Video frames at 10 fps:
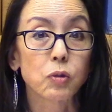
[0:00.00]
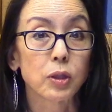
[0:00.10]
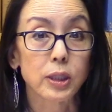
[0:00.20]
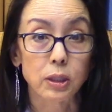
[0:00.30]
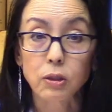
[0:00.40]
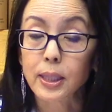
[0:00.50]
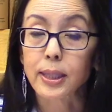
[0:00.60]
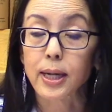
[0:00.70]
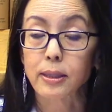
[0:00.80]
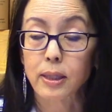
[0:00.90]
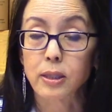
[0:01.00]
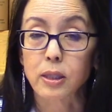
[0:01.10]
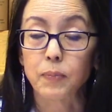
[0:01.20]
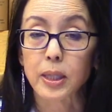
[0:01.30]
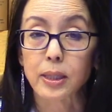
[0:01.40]
Traditionally, that tends
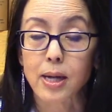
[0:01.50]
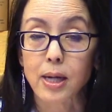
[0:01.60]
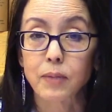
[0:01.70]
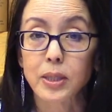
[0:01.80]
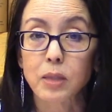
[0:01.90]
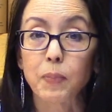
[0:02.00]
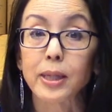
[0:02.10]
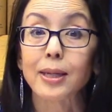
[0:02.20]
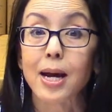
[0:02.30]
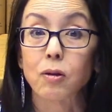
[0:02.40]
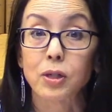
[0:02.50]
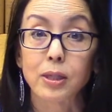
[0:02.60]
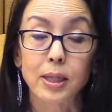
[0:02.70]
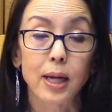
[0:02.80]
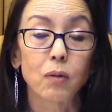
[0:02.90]
to be anonymous, but now
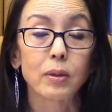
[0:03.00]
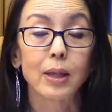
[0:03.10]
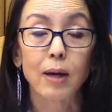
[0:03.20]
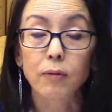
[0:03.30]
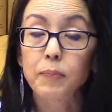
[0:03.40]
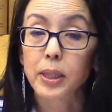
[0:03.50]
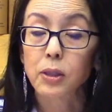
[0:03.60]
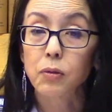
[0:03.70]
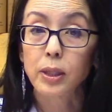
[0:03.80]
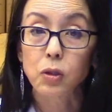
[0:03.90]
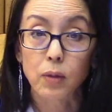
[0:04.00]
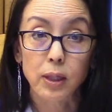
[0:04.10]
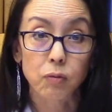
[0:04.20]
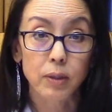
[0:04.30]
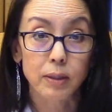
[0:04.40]
today, with everybody doing
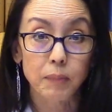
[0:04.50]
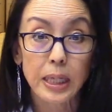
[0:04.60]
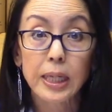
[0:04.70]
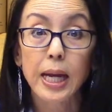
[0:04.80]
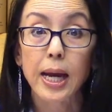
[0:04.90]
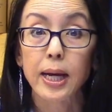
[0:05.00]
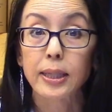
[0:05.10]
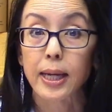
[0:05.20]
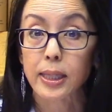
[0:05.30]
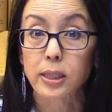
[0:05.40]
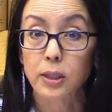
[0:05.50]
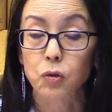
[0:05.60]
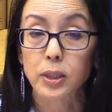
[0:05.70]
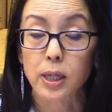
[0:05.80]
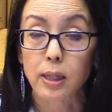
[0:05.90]
23andMe and
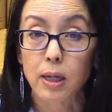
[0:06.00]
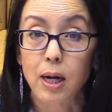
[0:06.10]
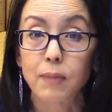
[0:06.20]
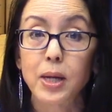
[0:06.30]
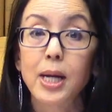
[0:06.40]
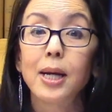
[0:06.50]
Ancestry.com,